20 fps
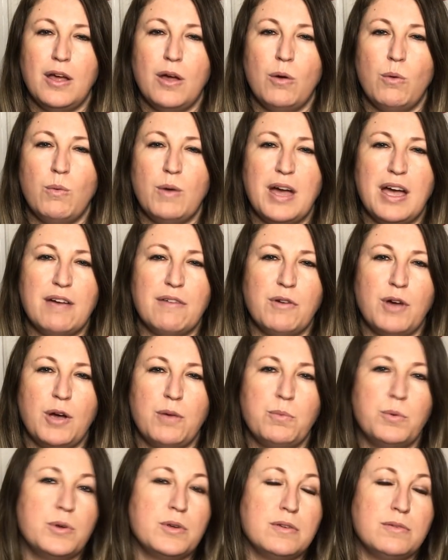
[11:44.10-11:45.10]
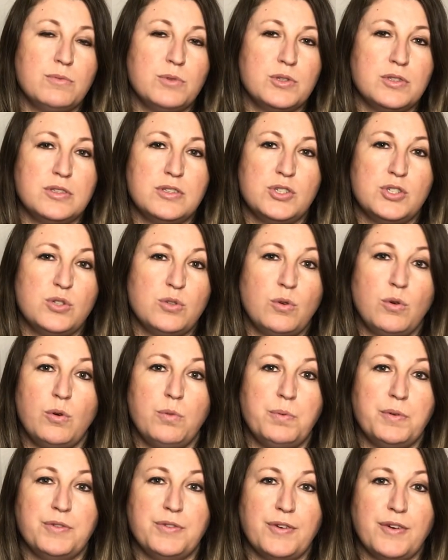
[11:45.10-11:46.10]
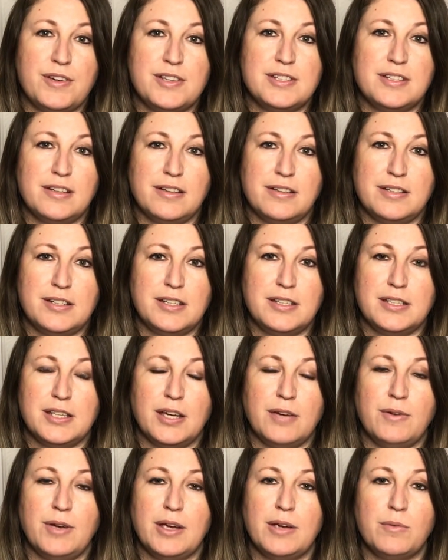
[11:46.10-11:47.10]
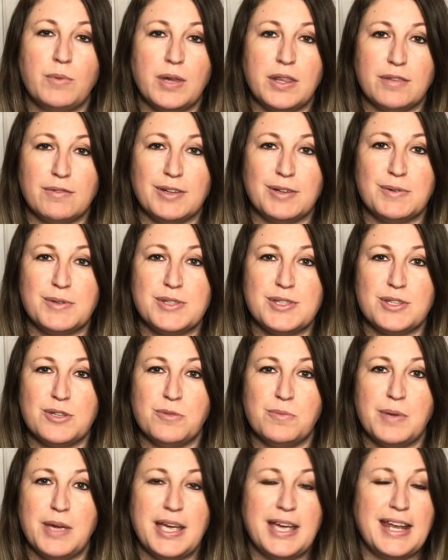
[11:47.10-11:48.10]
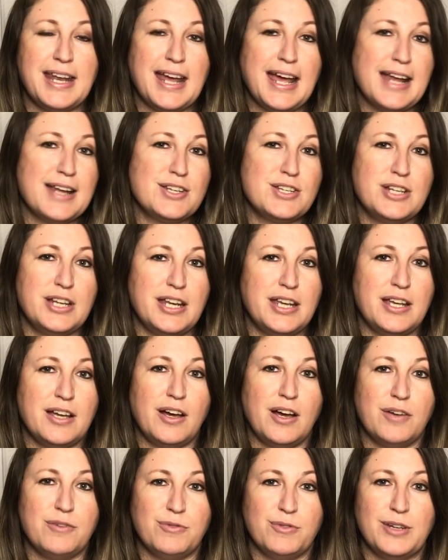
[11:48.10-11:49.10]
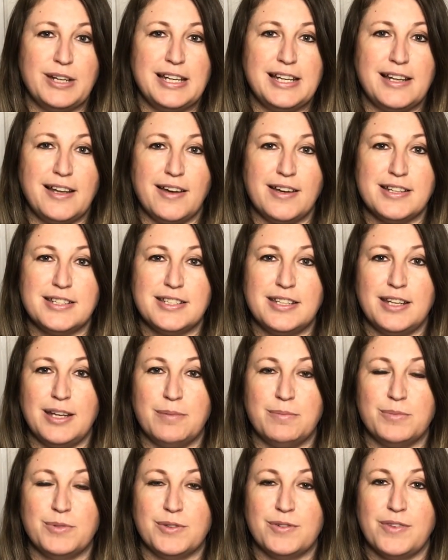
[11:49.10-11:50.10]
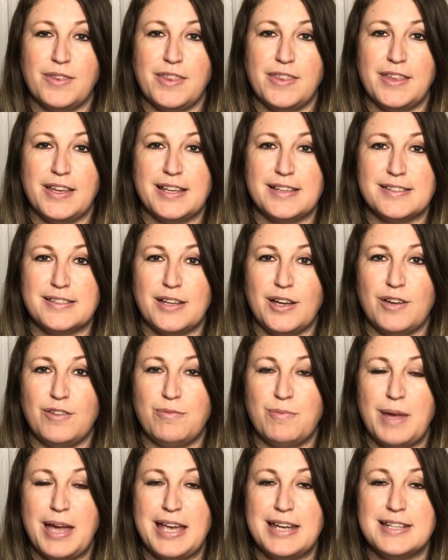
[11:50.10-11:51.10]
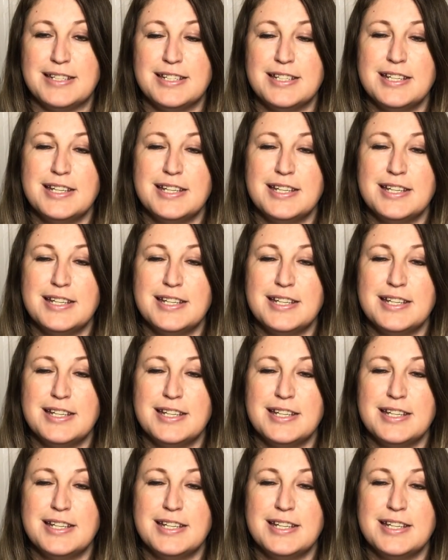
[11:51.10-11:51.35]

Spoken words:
where I wasn't sure before I started sewing whether it would suit me, and actually I've really liked a number of the things that I've made.